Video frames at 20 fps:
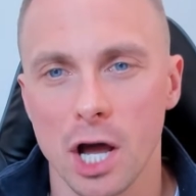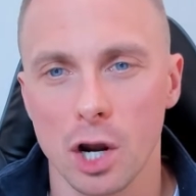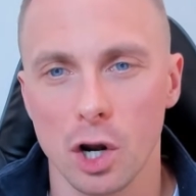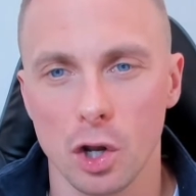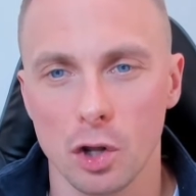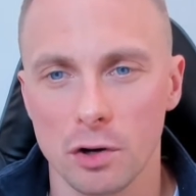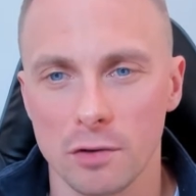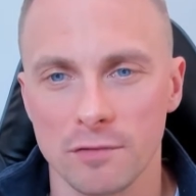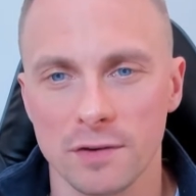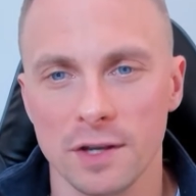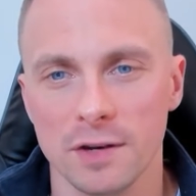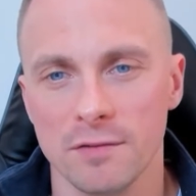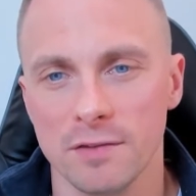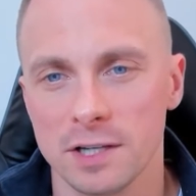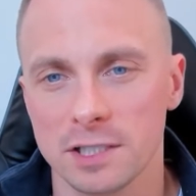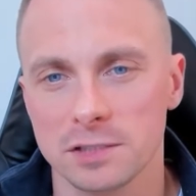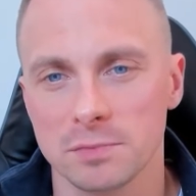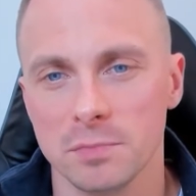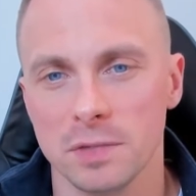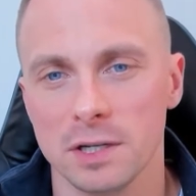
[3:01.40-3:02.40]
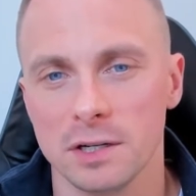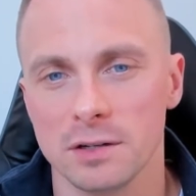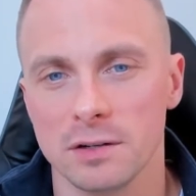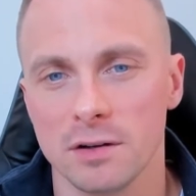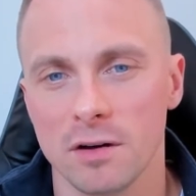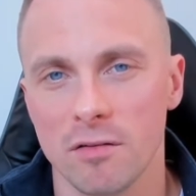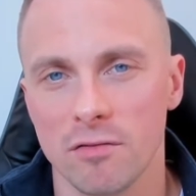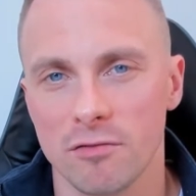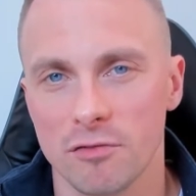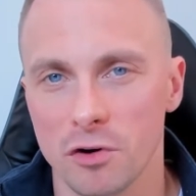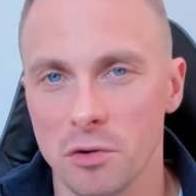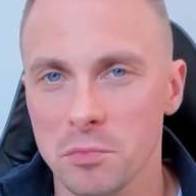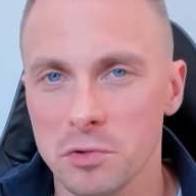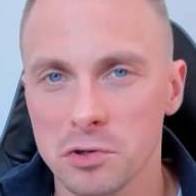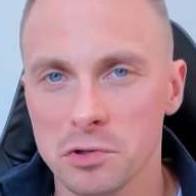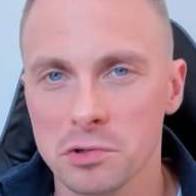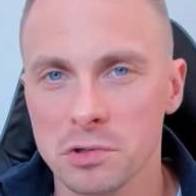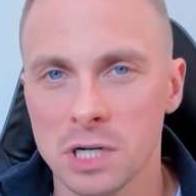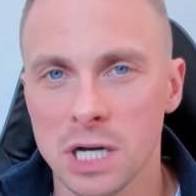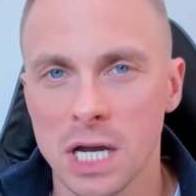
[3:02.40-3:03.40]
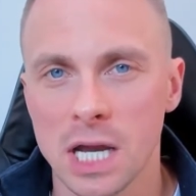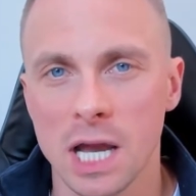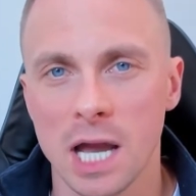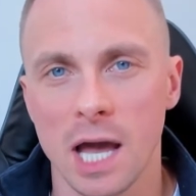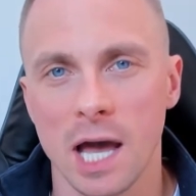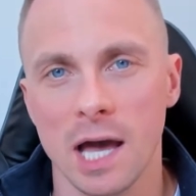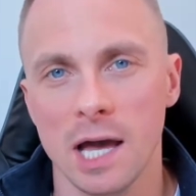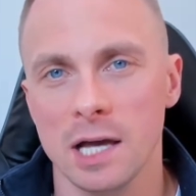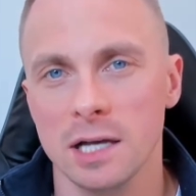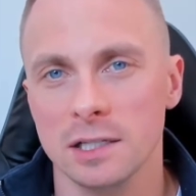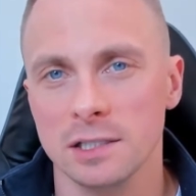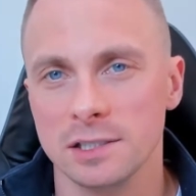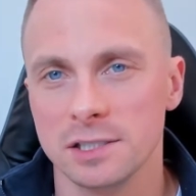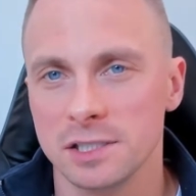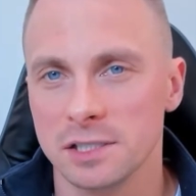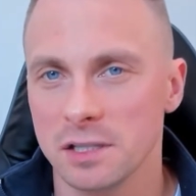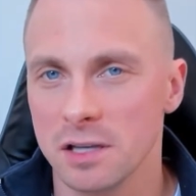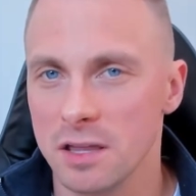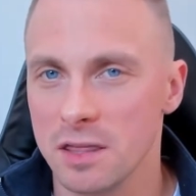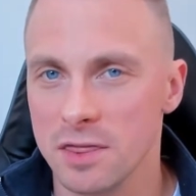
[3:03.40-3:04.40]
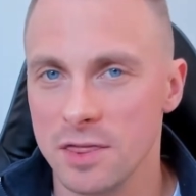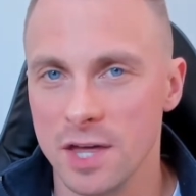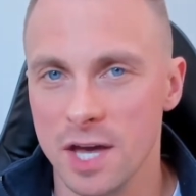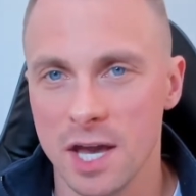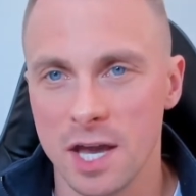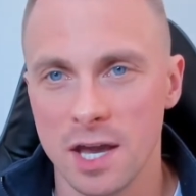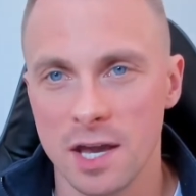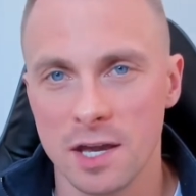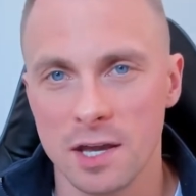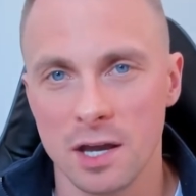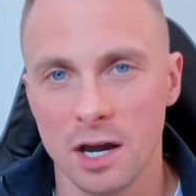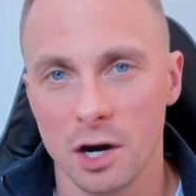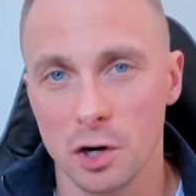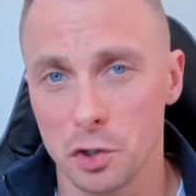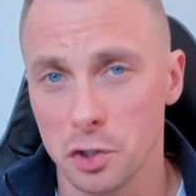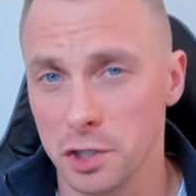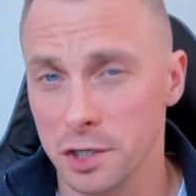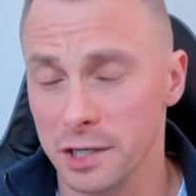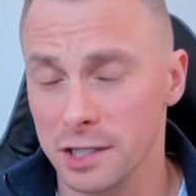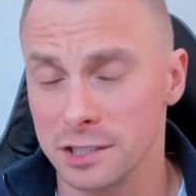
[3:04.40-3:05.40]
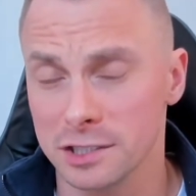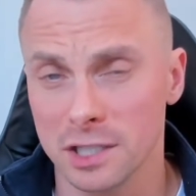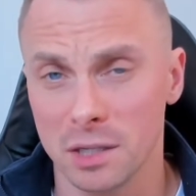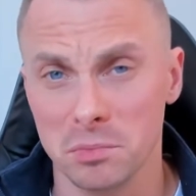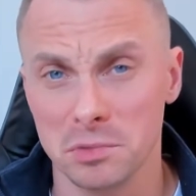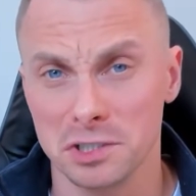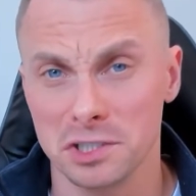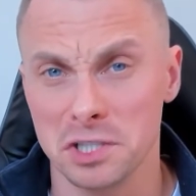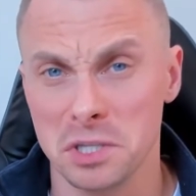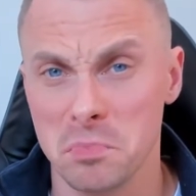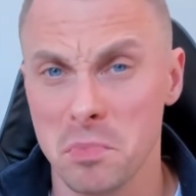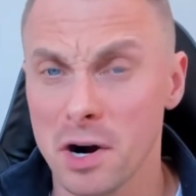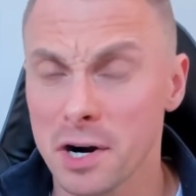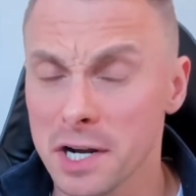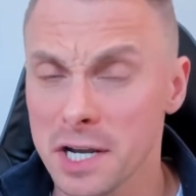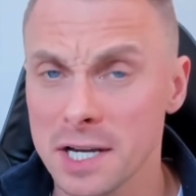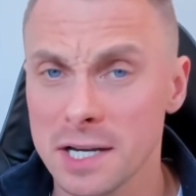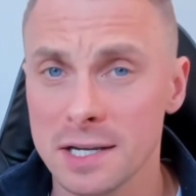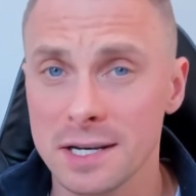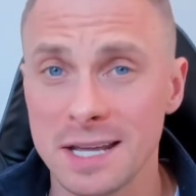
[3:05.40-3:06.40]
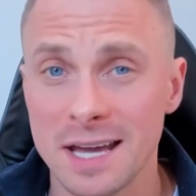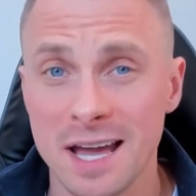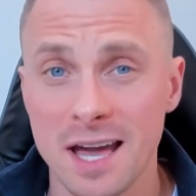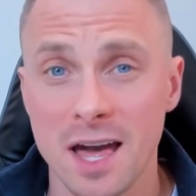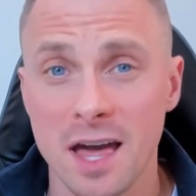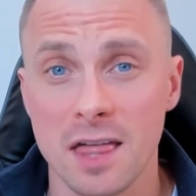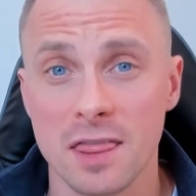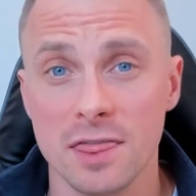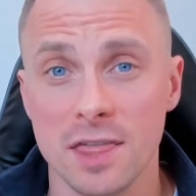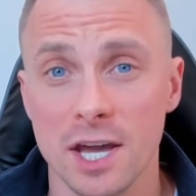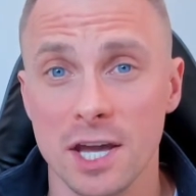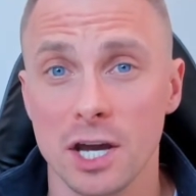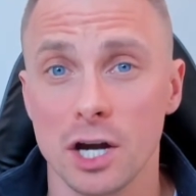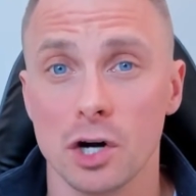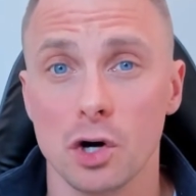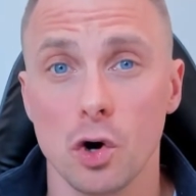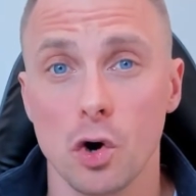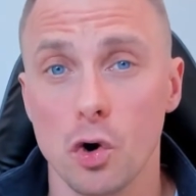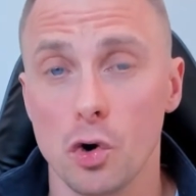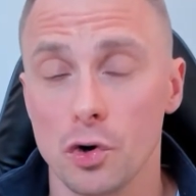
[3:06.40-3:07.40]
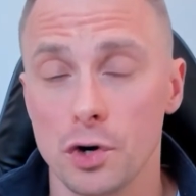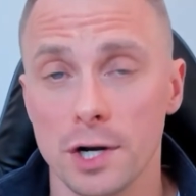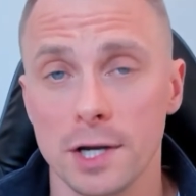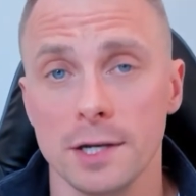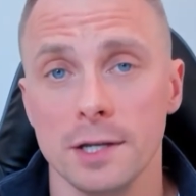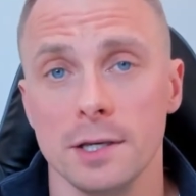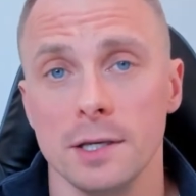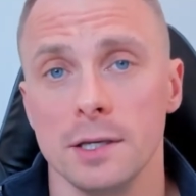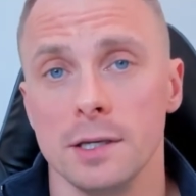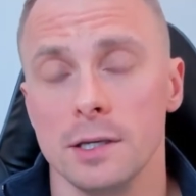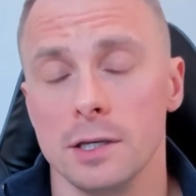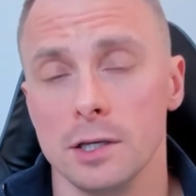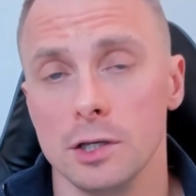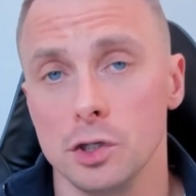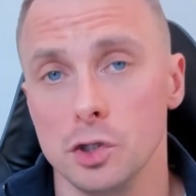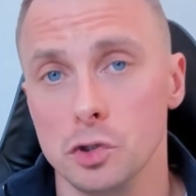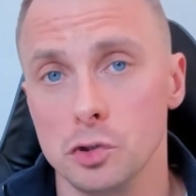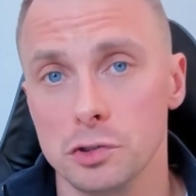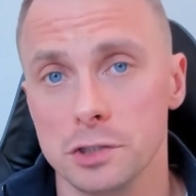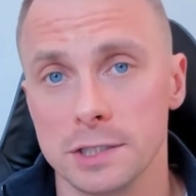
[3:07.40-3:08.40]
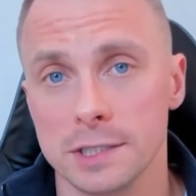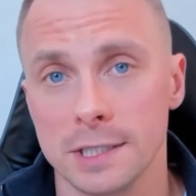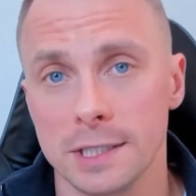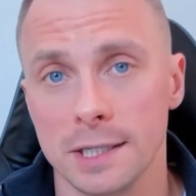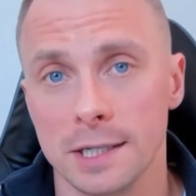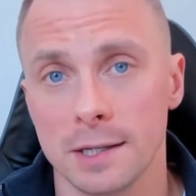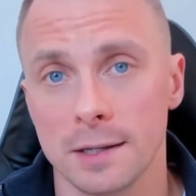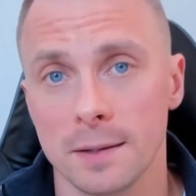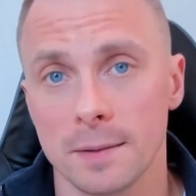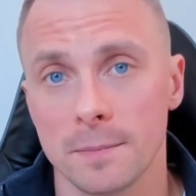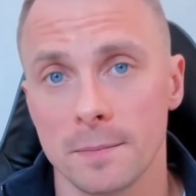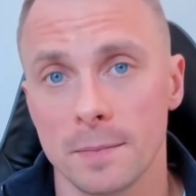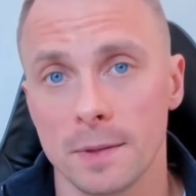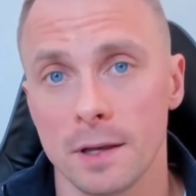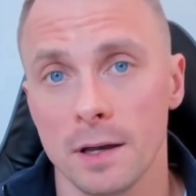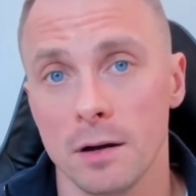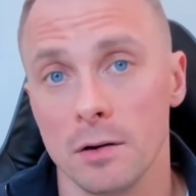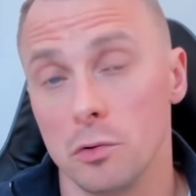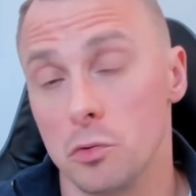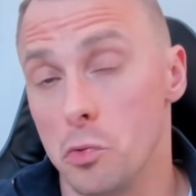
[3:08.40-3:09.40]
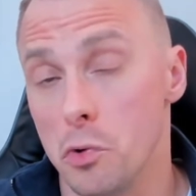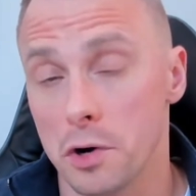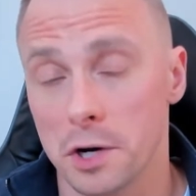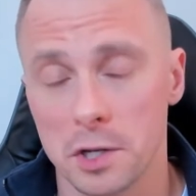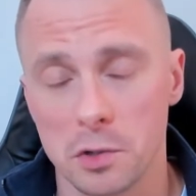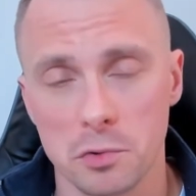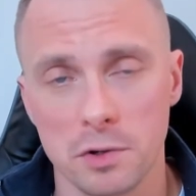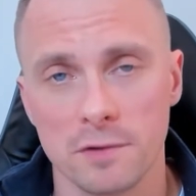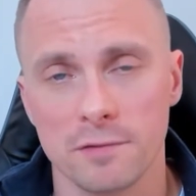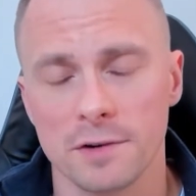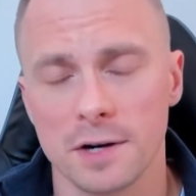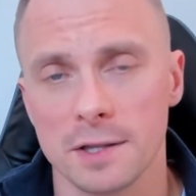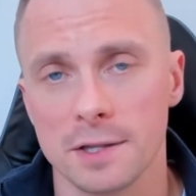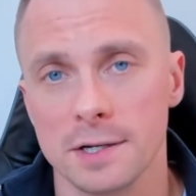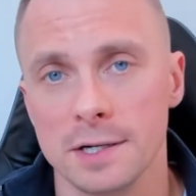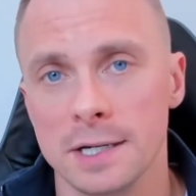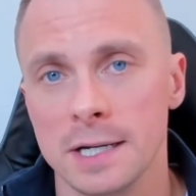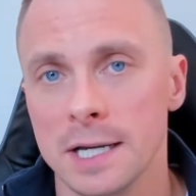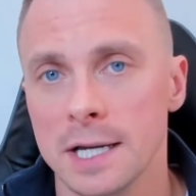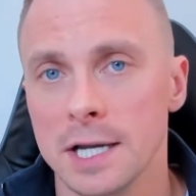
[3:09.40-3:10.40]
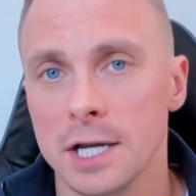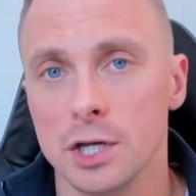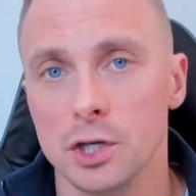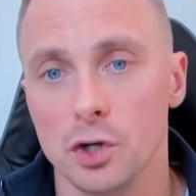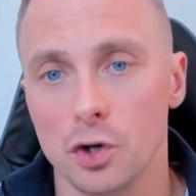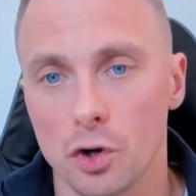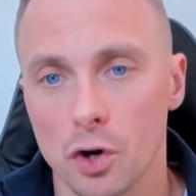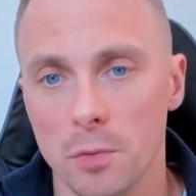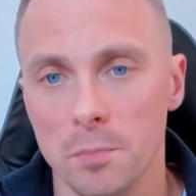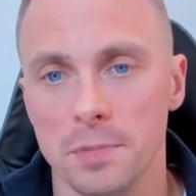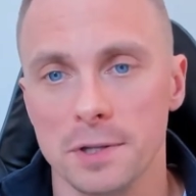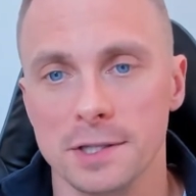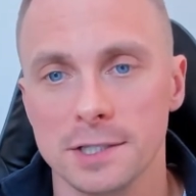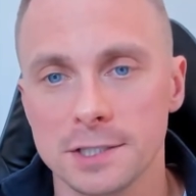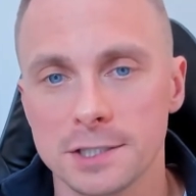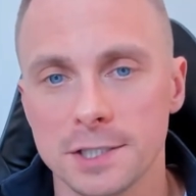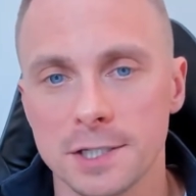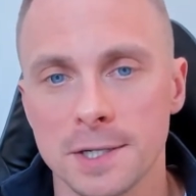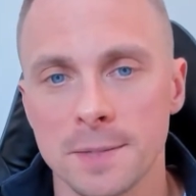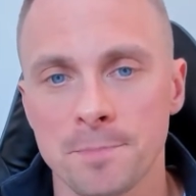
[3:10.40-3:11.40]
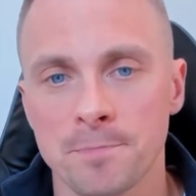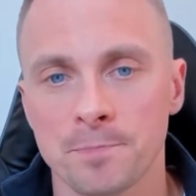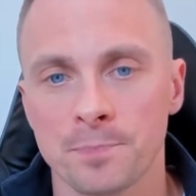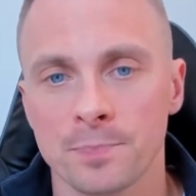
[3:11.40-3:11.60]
lot of investment from you, as they are already established in the market. They are already working with your competition.